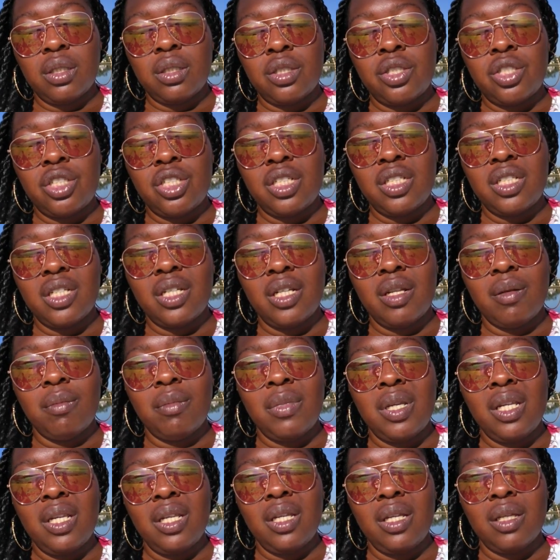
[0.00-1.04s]
she did a
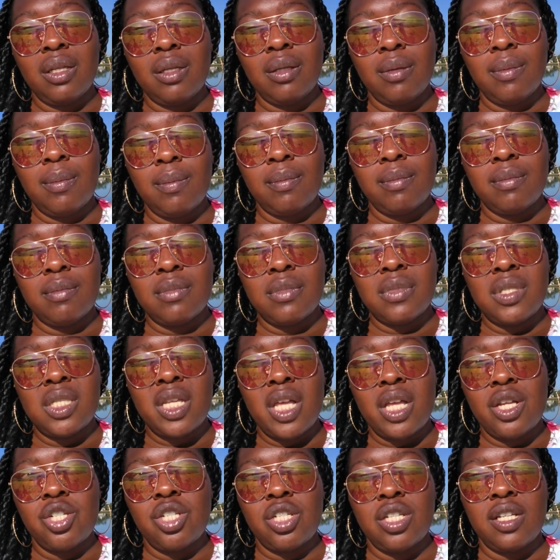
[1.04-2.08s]
medium
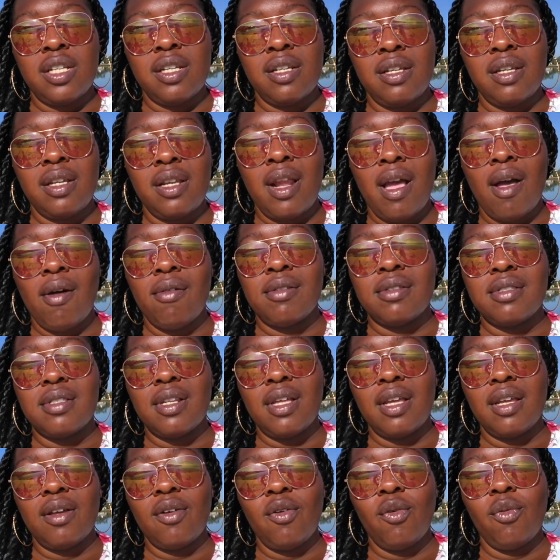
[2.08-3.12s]
session, and I was
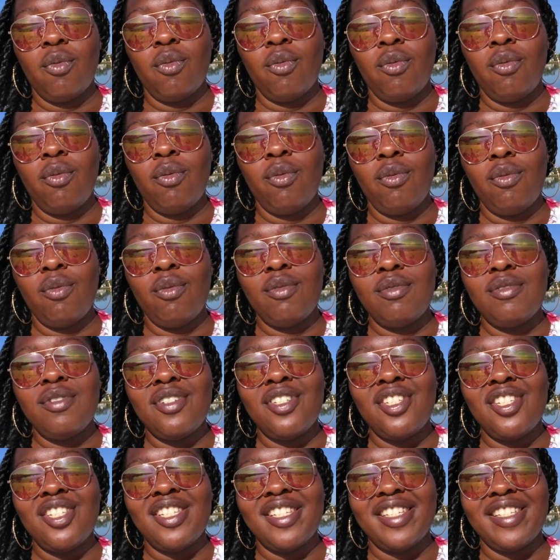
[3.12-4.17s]
like, oh
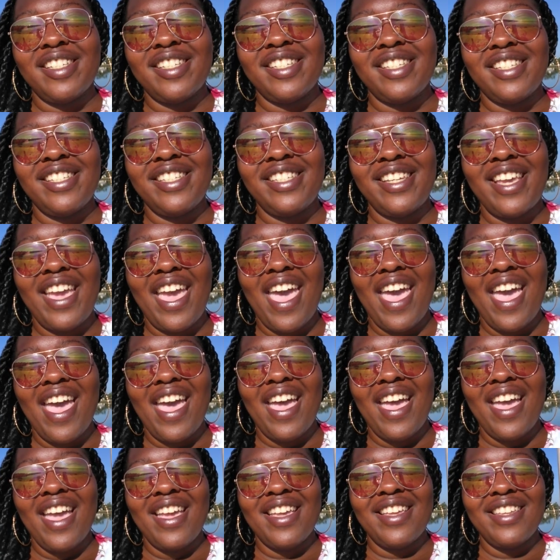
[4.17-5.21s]
shit,
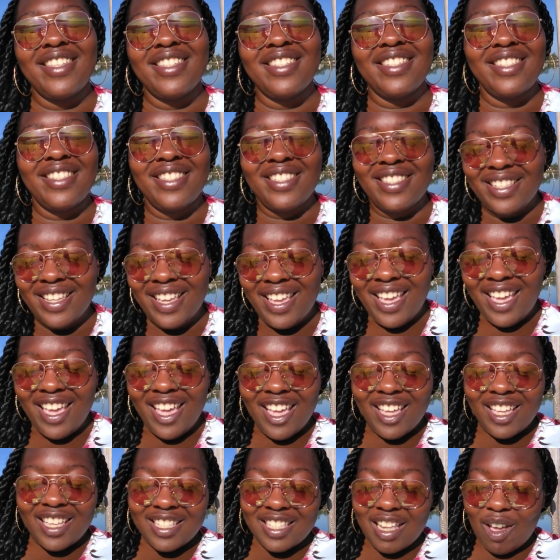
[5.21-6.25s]
yes.
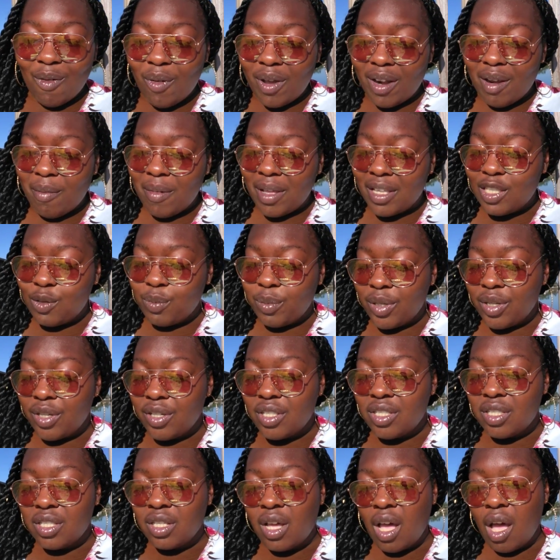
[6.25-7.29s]
because I wanted my
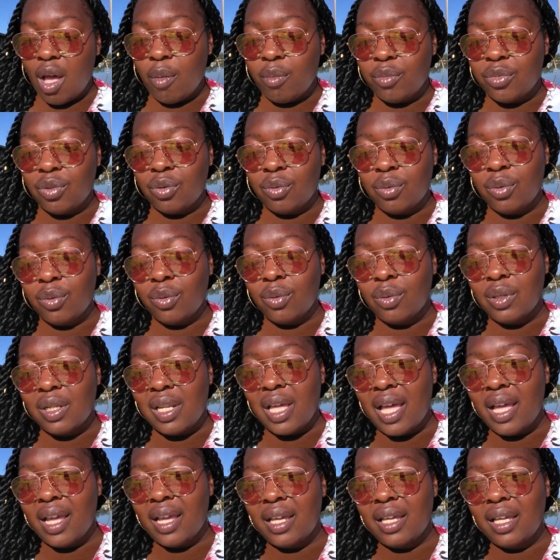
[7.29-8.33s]
spirits to come through.
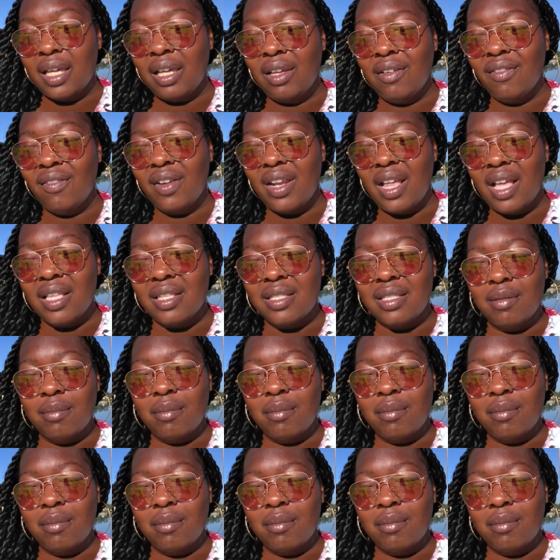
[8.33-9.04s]
Like, even as a